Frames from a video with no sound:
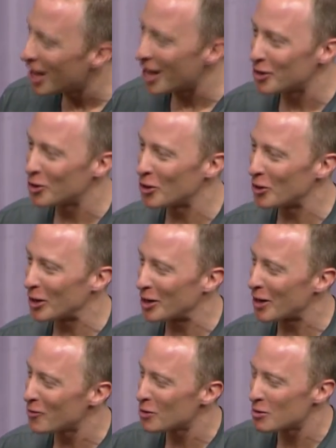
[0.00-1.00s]
And, you know, and
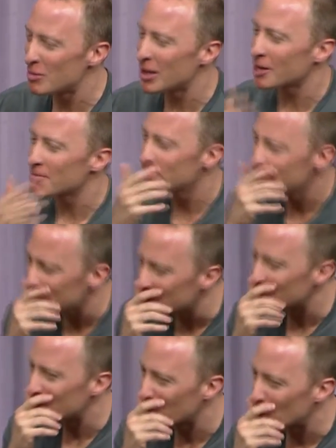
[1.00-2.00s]
everyone would be like,
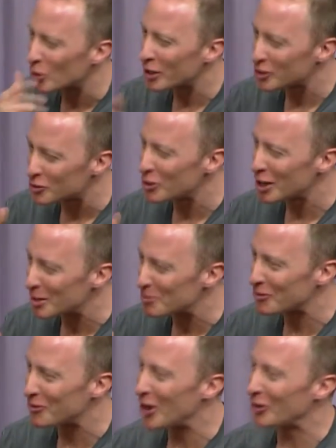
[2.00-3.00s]
Paul, that's really
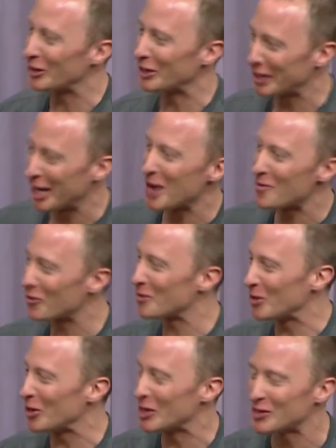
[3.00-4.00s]
profound. And it came from,
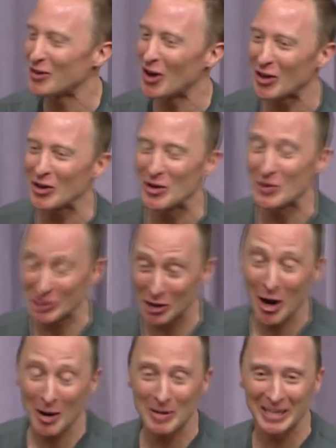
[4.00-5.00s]
you know, his father, who was a
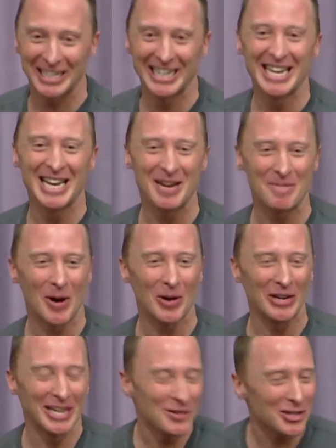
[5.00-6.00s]
cobbler in
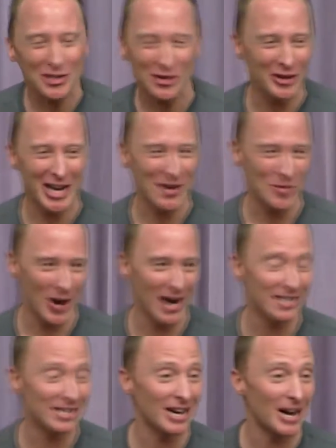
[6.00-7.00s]
Poland. He was just a really
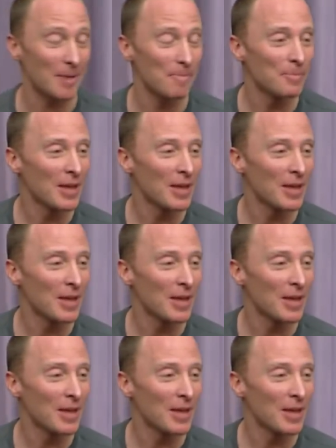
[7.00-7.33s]
wise guy.